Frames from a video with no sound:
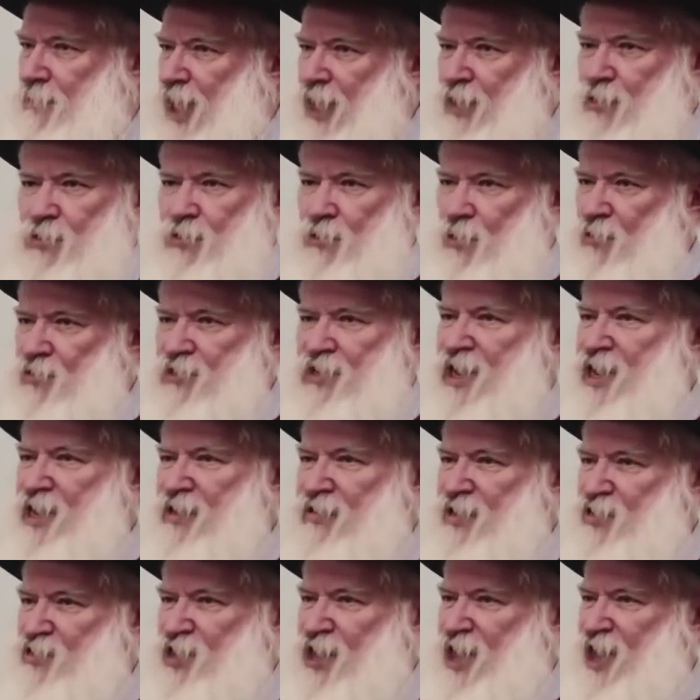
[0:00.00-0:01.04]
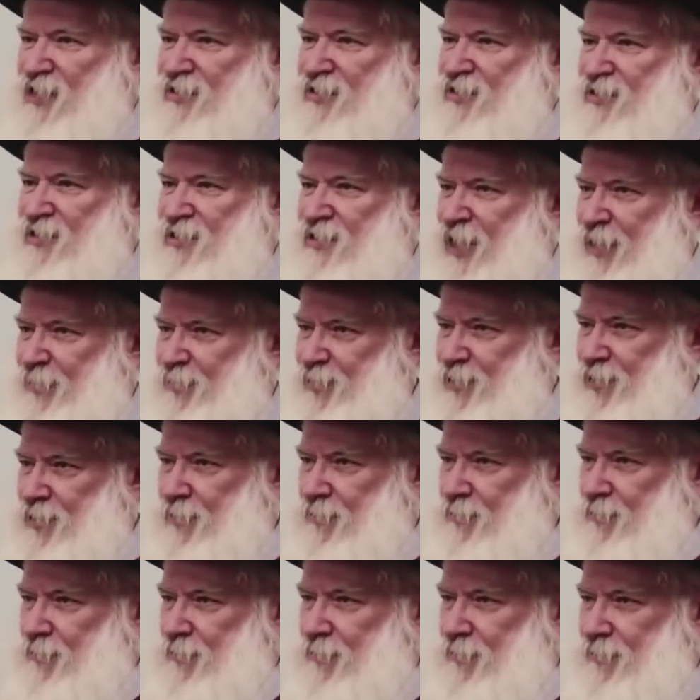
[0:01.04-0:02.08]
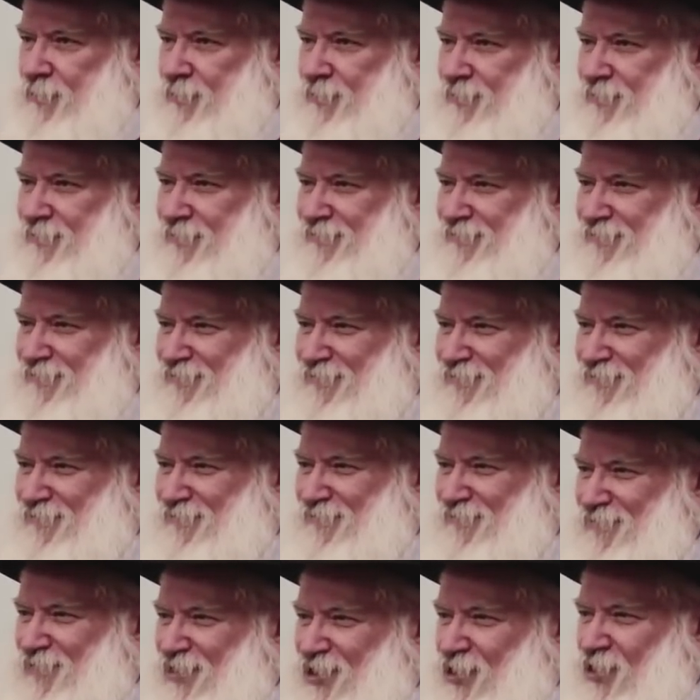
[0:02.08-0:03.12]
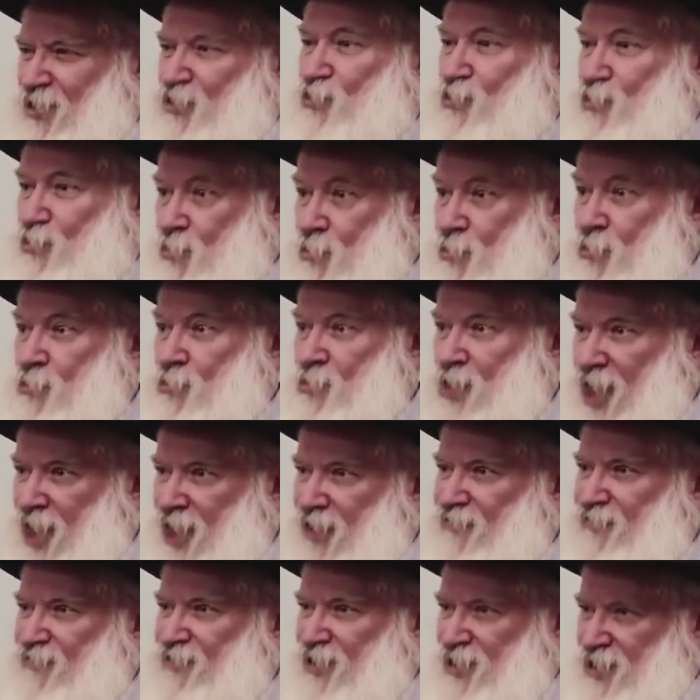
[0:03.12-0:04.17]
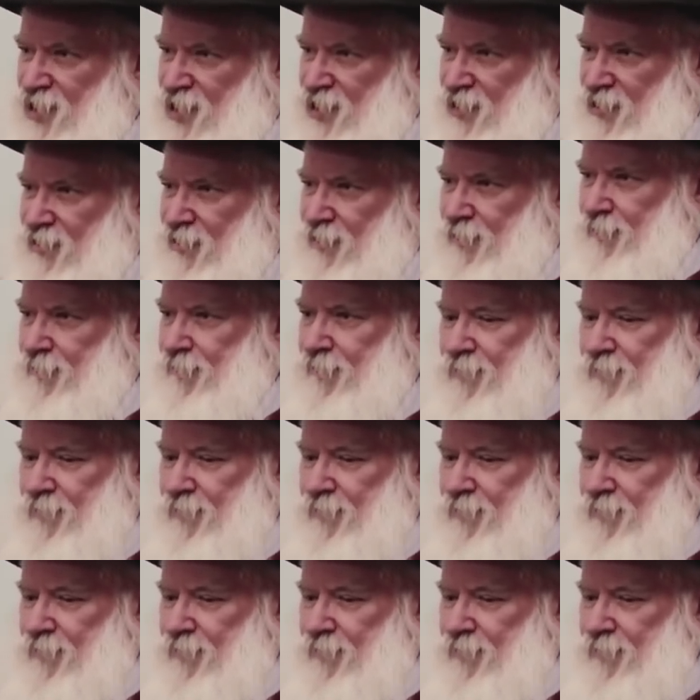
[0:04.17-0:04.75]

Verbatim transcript: And you don't care that she hasn't slept because you have to eat.